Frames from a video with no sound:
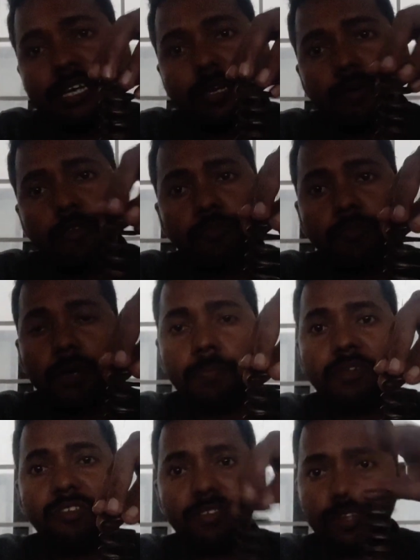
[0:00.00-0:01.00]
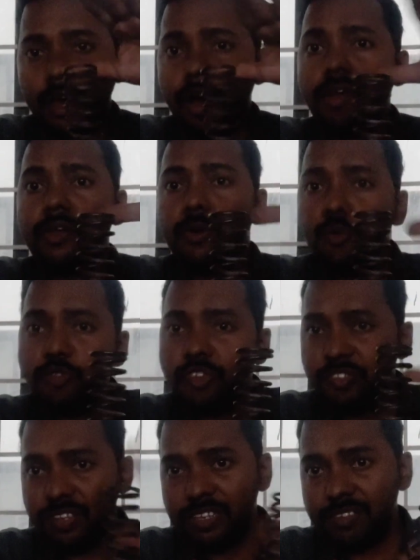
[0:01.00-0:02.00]
use purpose or
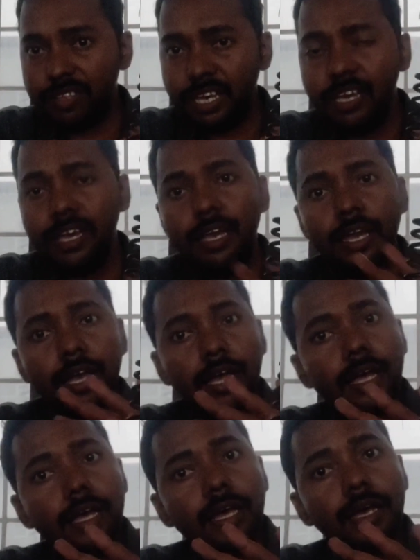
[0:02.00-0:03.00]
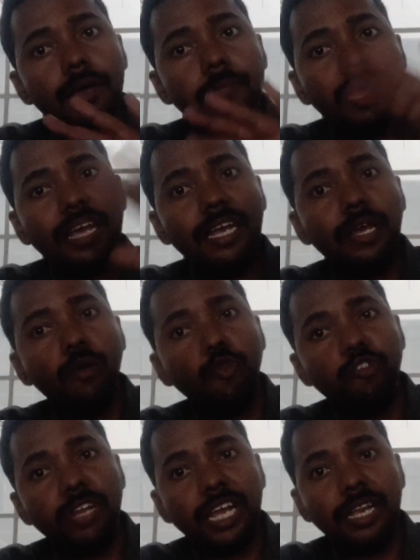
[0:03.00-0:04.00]
uses is the mainly
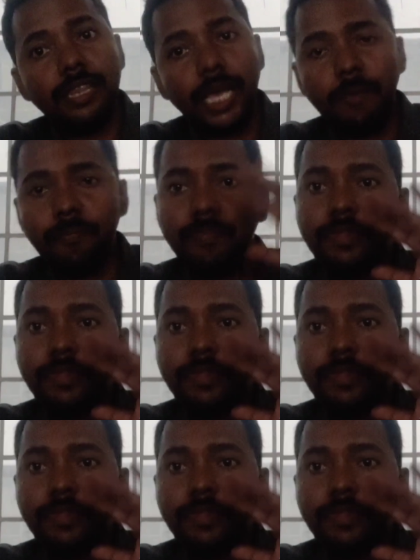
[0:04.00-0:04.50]
used in the